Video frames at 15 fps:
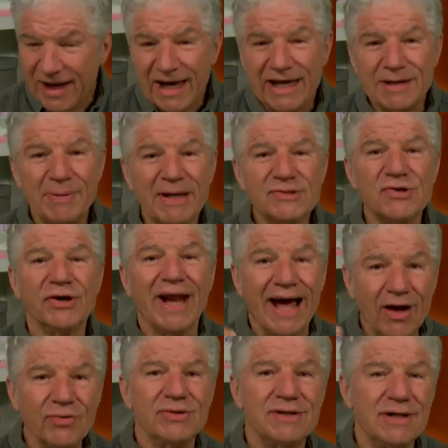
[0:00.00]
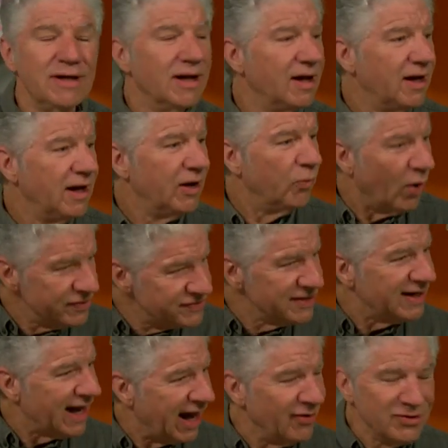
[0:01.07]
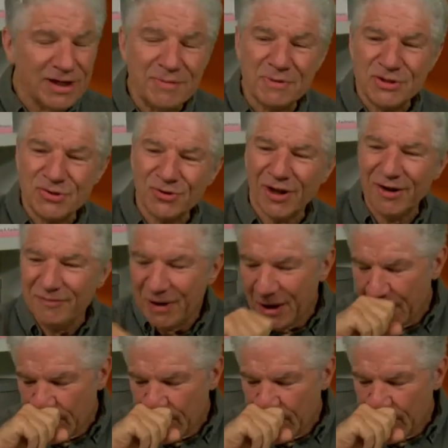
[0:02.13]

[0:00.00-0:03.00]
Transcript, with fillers: It depends on how, was it? How deep is your love?